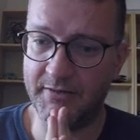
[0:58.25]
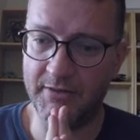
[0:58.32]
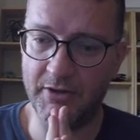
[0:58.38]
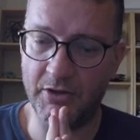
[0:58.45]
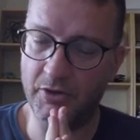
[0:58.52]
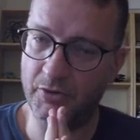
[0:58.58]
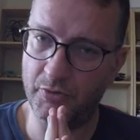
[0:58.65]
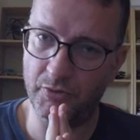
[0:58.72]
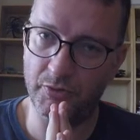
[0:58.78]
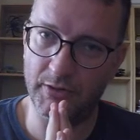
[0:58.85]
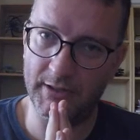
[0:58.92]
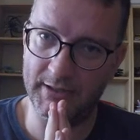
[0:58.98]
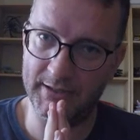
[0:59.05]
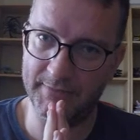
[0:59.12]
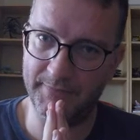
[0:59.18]

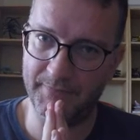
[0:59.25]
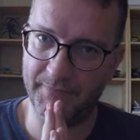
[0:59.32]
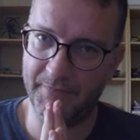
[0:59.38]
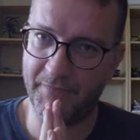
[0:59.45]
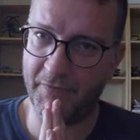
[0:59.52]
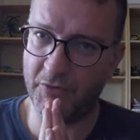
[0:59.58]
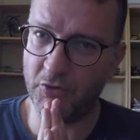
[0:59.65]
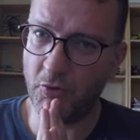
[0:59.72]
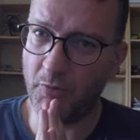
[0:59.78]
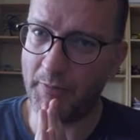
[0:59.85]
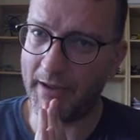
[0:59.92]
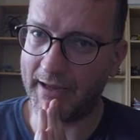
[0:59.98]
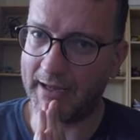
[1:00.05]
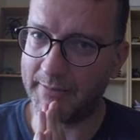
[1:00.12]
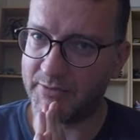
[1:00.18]
though for your
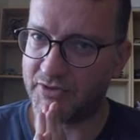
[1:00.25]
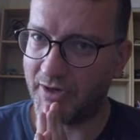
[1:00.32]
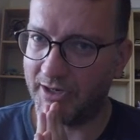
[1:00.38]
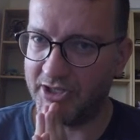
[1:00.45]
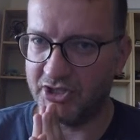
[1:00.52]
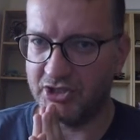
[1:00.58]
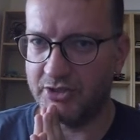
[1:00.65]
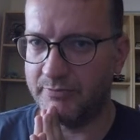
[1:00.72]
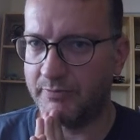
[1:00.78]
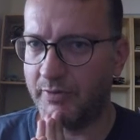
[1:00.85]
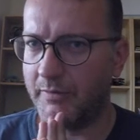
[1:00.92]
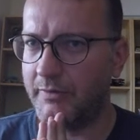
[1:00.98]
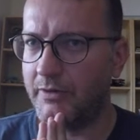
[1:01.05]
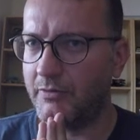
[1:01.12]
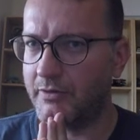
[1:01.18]
backup strategy, you
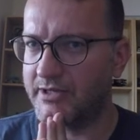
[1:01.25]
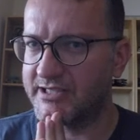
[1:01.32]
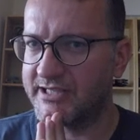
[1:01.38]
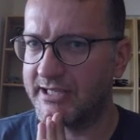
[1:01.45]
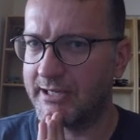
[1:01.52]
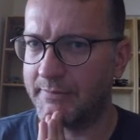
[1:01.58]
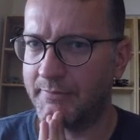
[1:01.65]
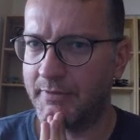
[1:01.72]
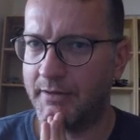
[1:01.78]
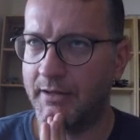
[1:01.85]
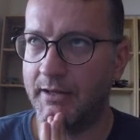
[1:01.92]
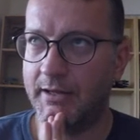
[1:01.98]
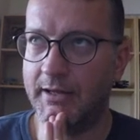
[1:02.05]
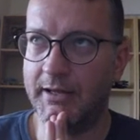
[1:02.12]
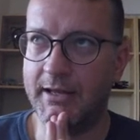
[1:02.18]
probably want to set up
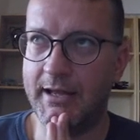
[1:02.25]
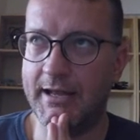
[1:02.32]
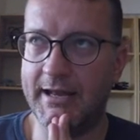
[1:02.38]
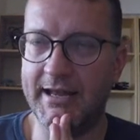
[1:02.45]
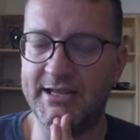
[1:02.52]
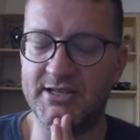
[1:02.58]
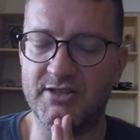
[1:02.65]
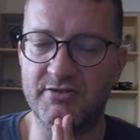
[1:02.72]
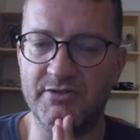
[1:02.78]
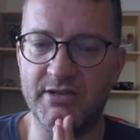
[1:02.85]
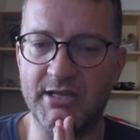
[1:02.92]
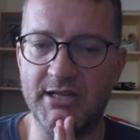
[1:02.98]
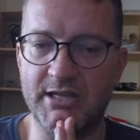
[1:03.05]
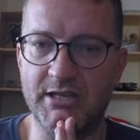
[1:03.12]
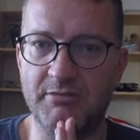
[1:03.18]
an
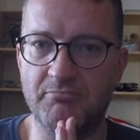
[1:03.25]
S3